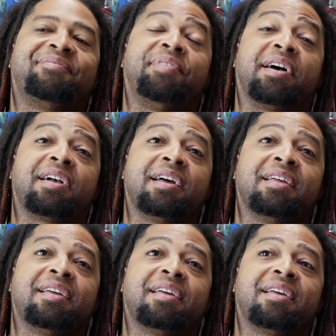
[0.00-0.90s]
Fuck it.
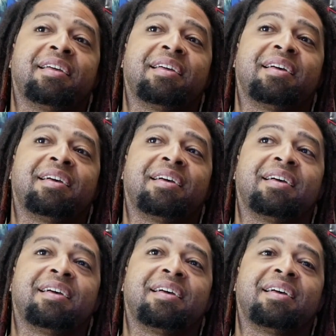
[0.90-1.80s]
Oh.
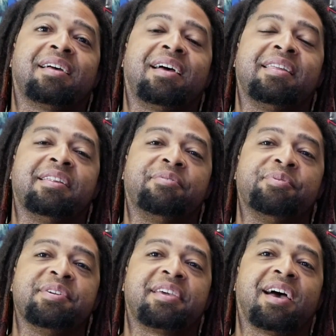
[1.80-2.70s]
I need a
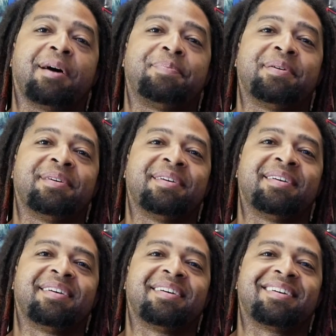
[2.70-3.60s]
recap.
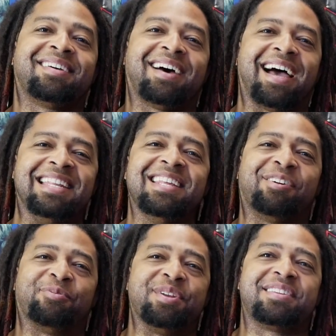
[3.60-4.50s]
I need
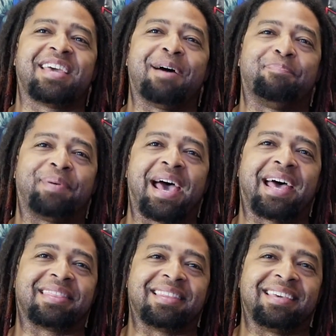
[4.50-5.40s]
a recap
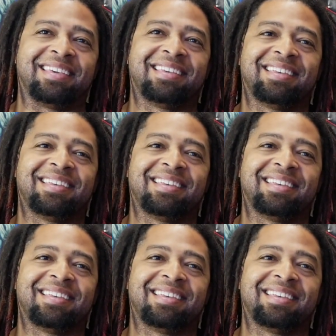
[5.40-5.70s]
badly.